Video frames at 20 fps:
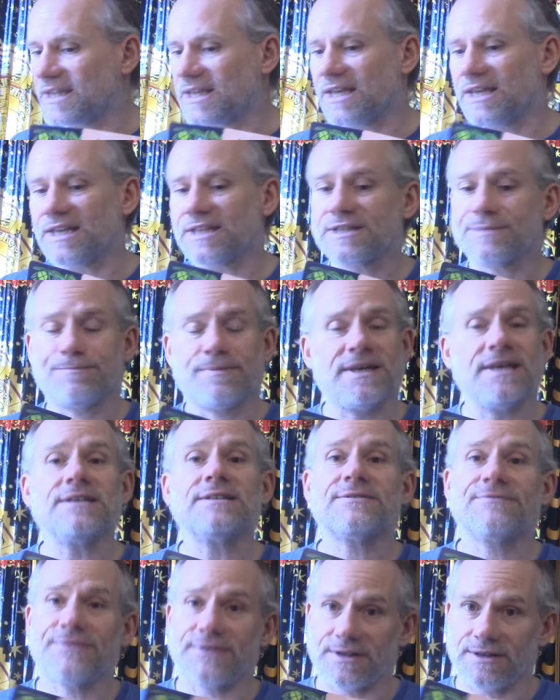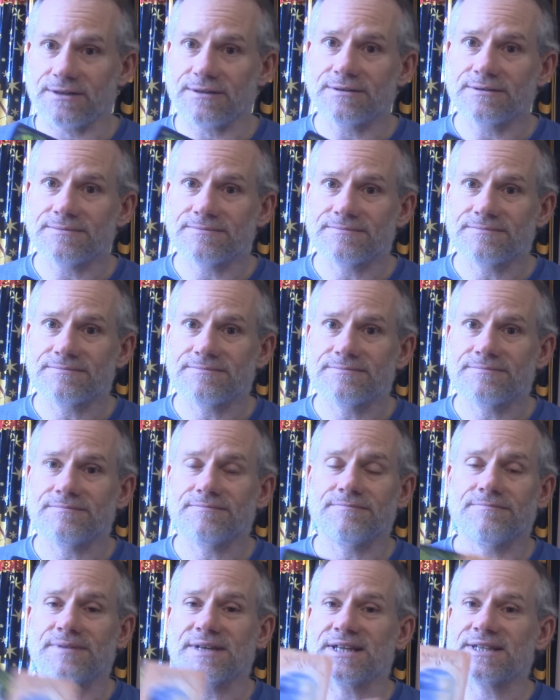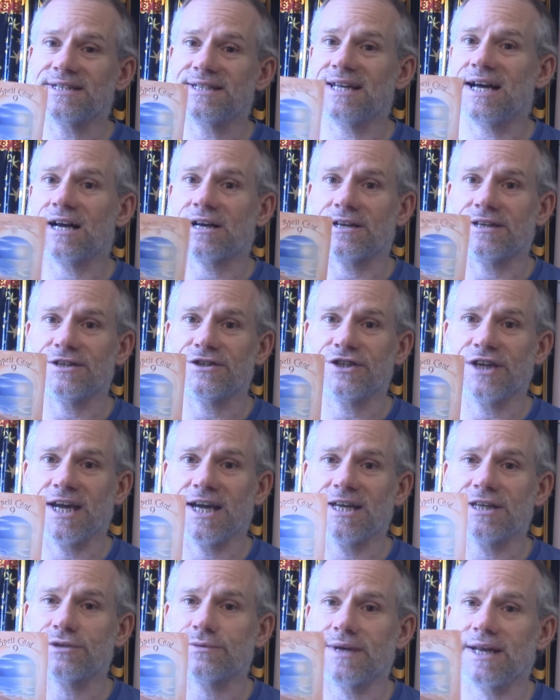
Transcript: It's peaceful, but it's not going to change.